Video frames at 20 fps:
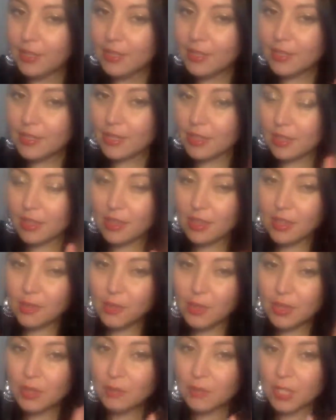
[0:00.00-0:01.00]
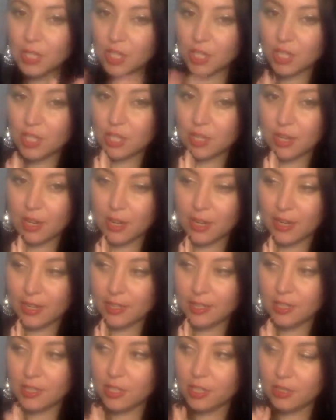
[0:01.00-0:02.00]
So the thing with the Magician card
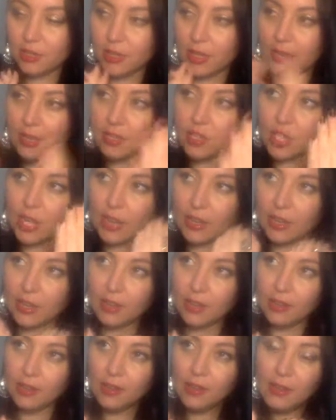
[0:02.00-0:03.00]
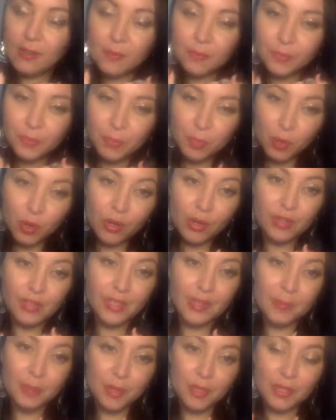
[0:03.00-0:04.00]
is too, like checking morals
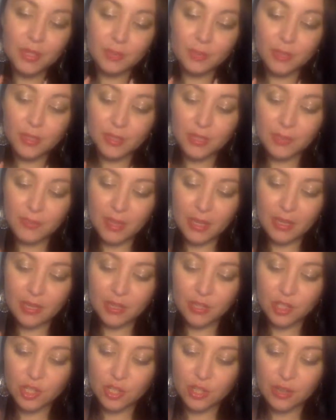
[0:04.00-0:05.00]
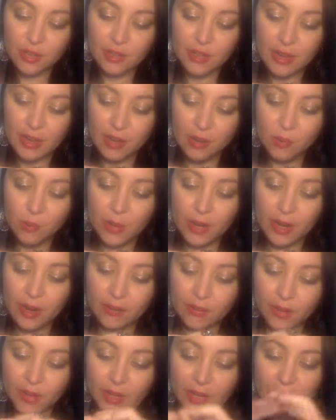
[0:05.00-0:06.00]
and principles and making sure that
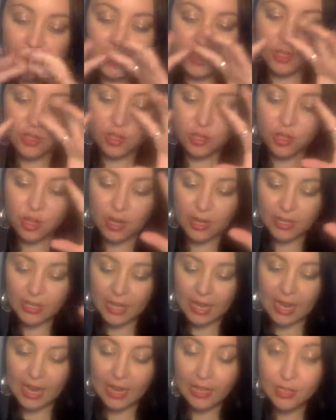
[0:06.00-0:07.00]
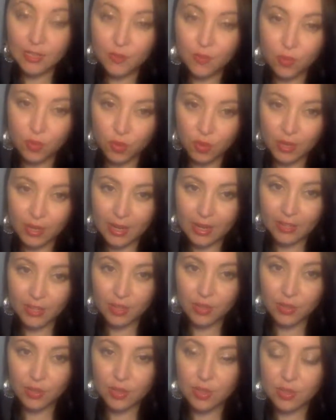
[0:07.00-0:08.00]
whatever it is that you're trying to ask for and
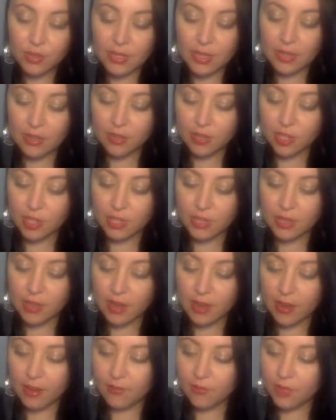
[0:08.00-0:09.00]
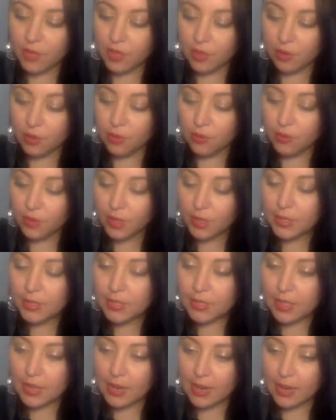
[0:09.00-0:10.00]
use those energies of the universe,
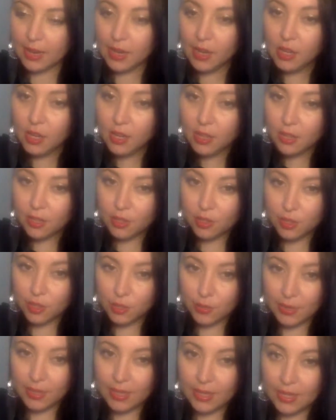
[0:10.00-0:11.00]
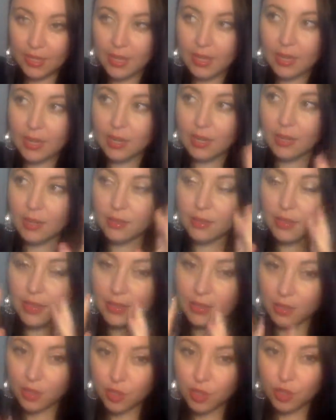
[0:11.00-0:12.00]
that you're doing it in
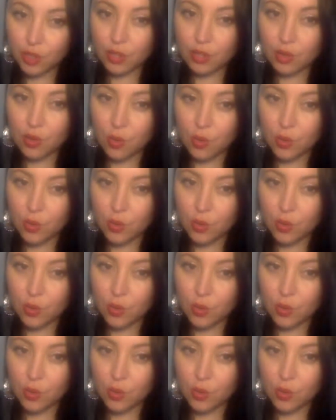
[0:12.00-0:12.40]
like good